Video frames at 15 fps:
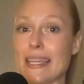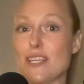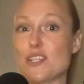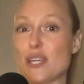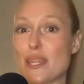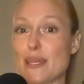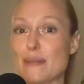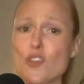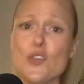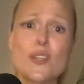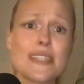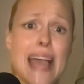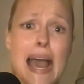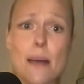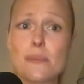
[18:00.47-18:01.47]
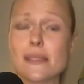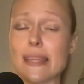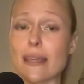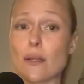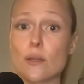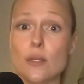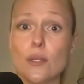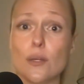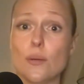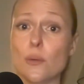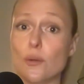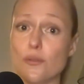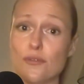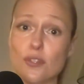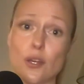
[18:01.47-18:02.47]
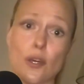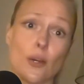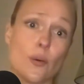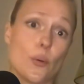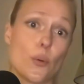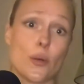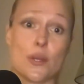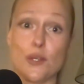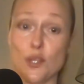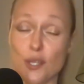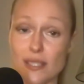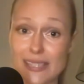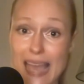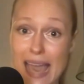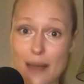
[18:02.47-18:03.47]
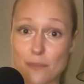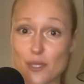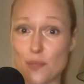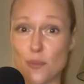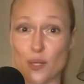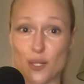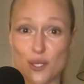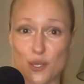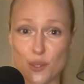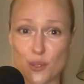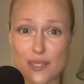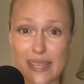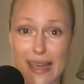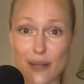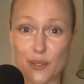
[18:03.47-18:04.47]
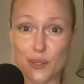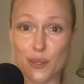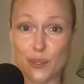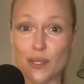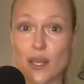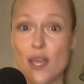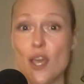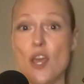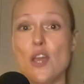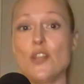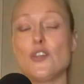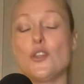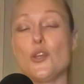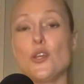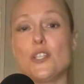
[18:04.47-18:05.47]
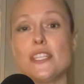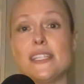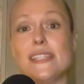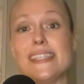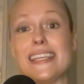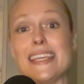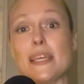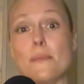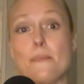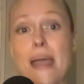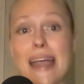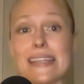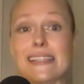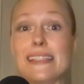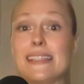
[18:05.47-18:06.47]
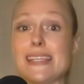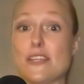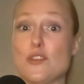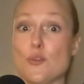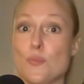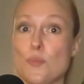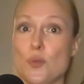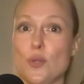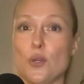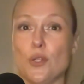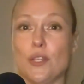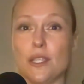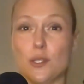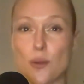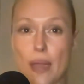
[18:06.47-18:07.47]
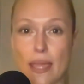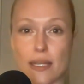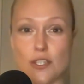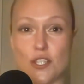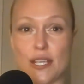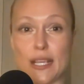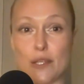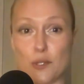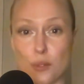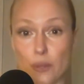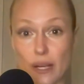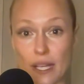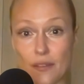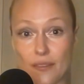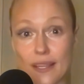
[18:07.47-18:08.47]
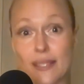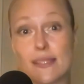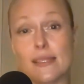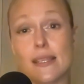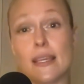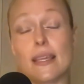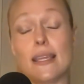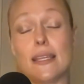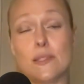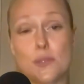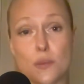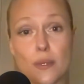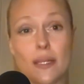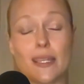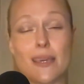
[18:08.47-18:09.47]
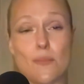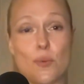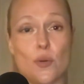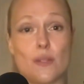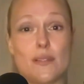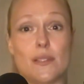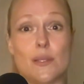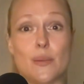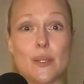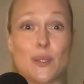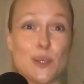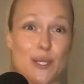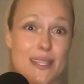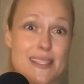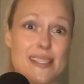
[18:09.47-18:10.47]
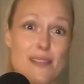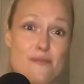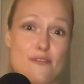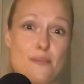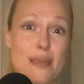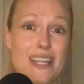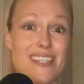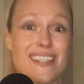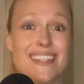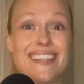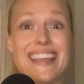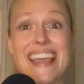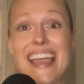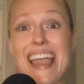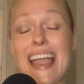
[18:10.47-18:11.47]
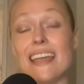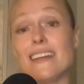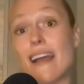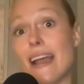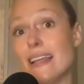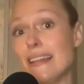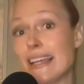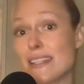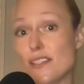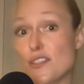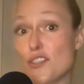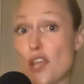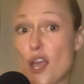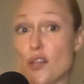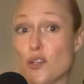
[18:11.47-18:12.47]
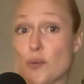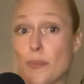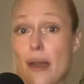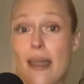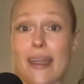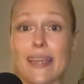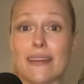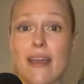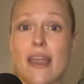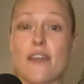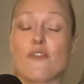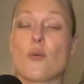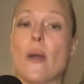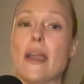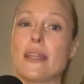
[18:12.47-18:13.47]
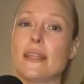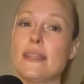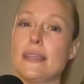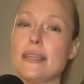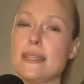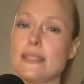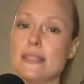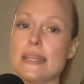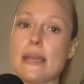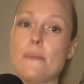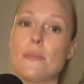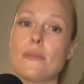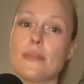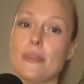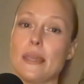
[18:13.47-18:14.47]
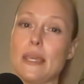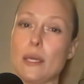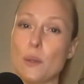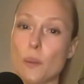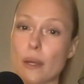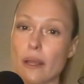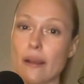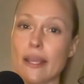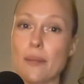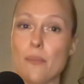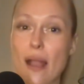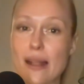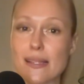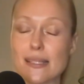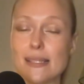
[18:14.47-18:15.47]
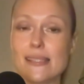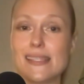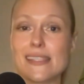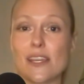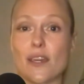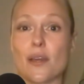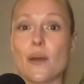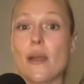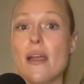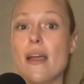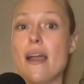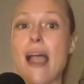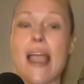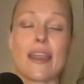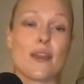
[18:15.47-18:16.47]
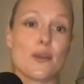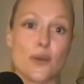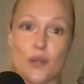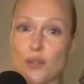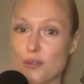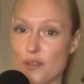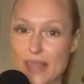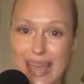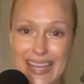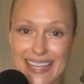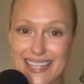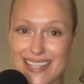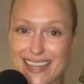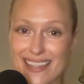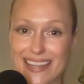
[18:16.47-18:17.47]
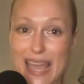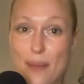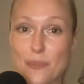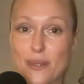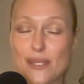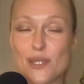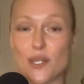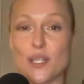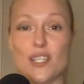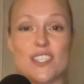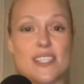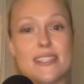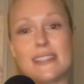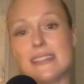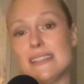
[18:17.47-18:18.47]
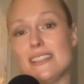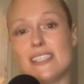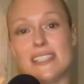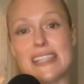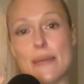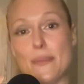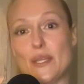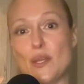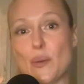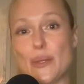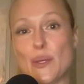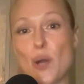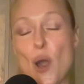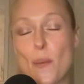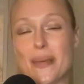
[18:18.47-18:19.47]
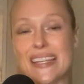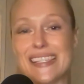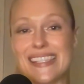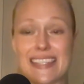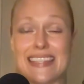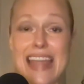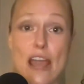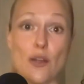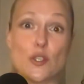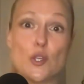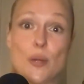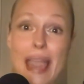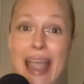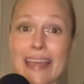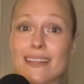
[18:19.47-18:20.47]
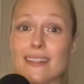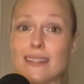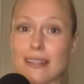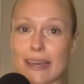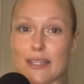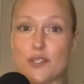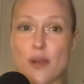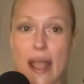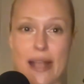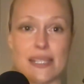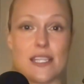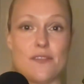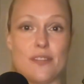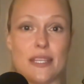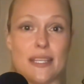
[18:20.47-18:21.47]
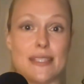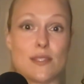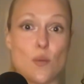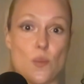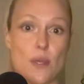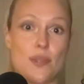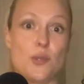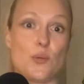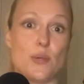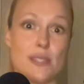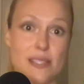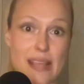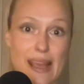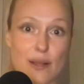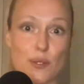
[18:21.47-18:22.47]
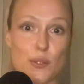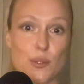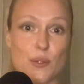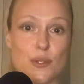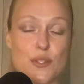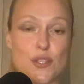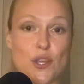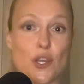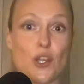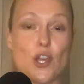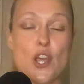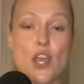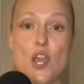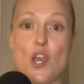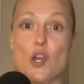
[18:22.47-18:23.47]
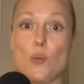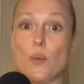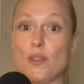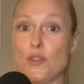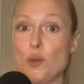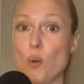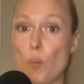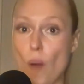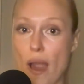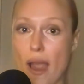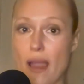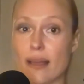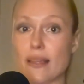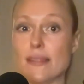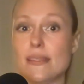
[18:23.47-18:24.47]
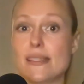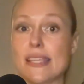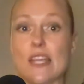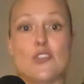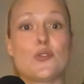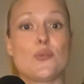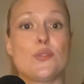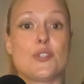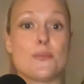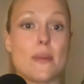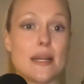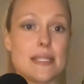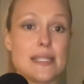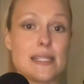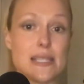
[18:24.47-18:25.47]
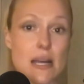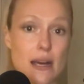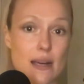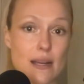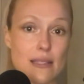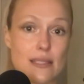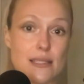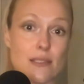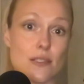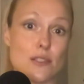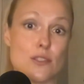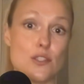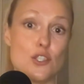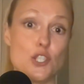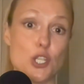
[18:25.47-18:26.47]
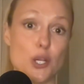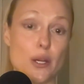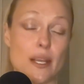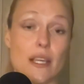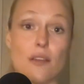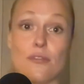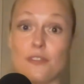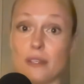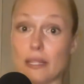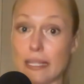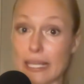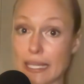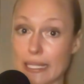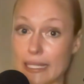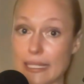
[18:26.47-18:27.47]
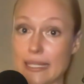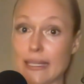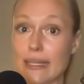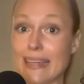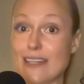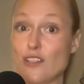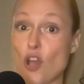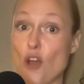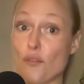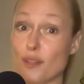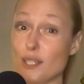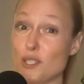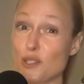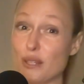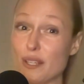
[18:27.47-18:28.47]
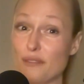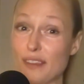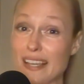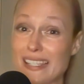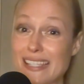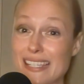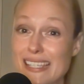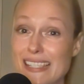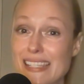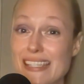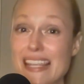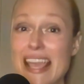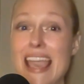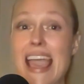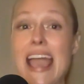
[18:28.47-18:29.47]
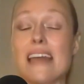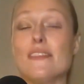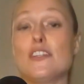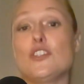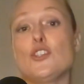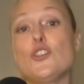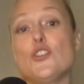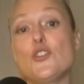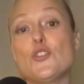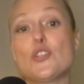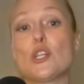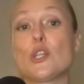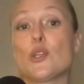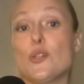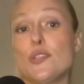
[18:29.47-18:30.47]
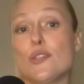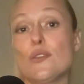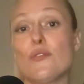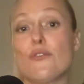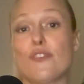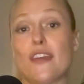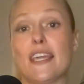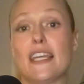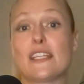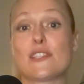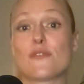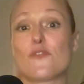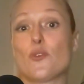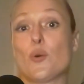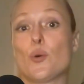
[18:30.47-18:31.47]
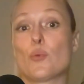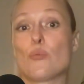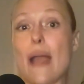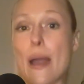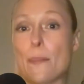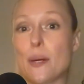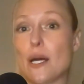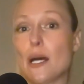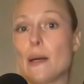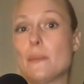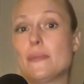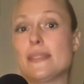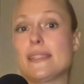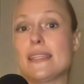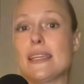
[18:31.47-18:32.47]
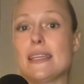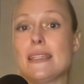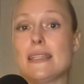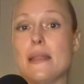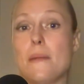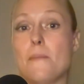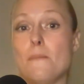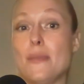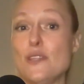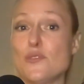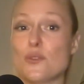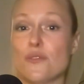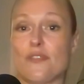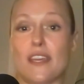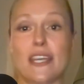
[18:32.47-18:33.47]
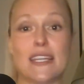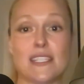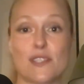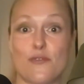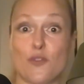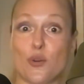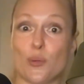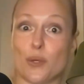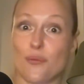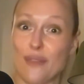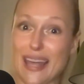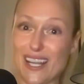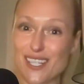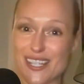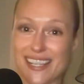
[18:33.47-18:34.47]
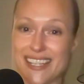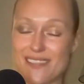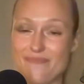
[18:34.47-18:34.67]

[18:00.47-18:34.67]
each other. Use apps like Clue or Flow or a notes app to monitor your cycle, noticing patterns in your mood, your energy, and your cravings. It's really important to include this information. And I like to journal mine. I have quite an in-depth inquiry practice, so I can go through that in another episode. Just let me know in the comments. Now, you can align your activities with your cycle. So with your work, schedule demanding tasks during follicular and ovulatory phases, and then use the luteal phase for wrap-ups and menstrual phase for reflection.